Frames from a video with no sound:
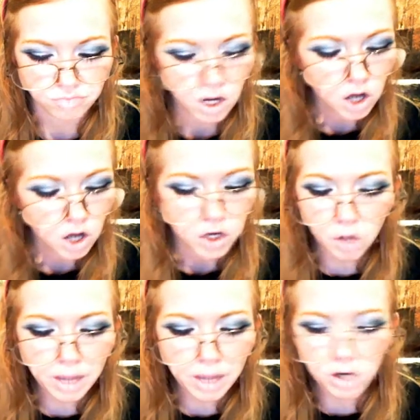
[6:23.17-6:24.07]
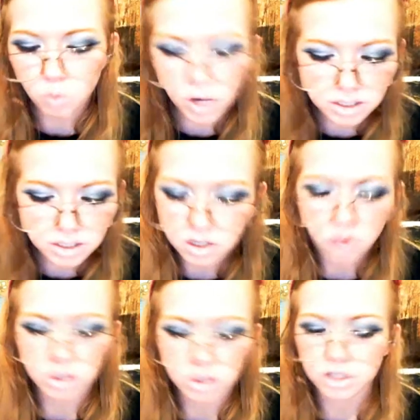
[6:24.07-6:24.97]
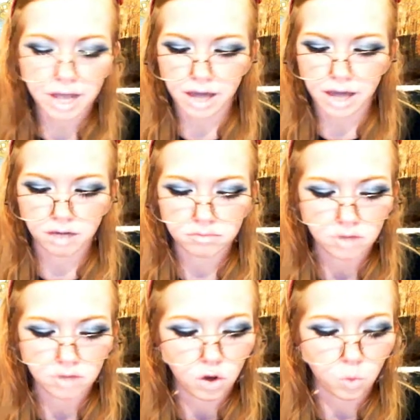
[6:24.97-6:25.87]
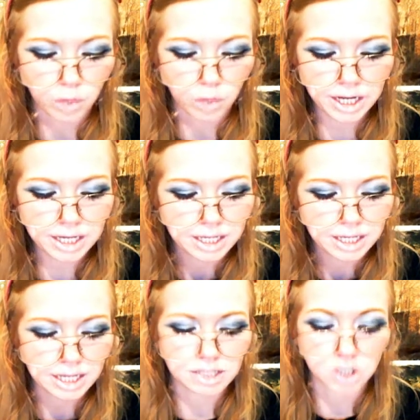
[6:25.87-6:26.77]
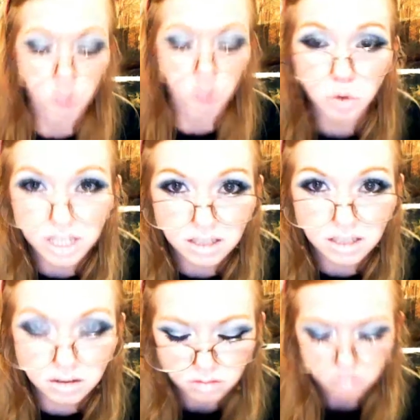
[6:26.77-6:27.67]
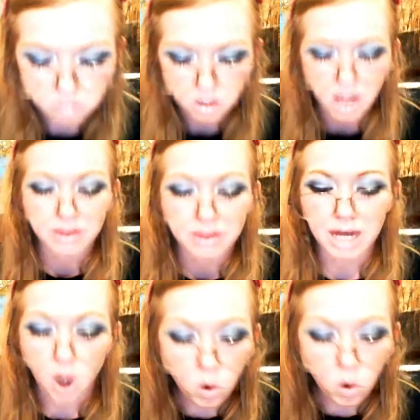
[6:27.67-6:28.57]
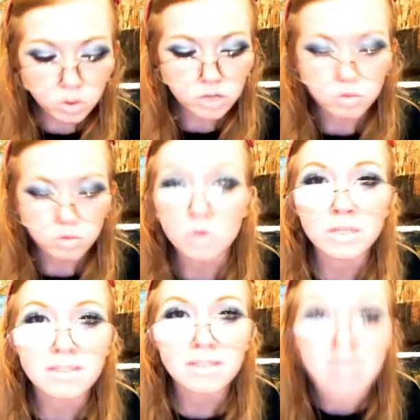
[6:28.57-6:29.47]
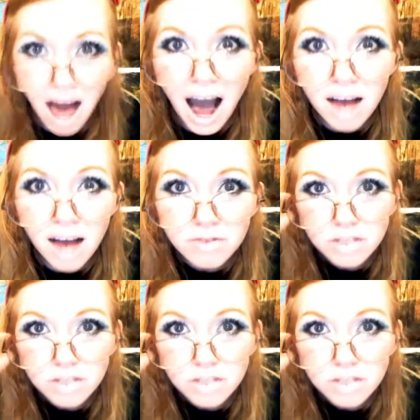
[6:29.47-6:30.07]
No matter what stoners say, weed is a nuisance that only ruins lives.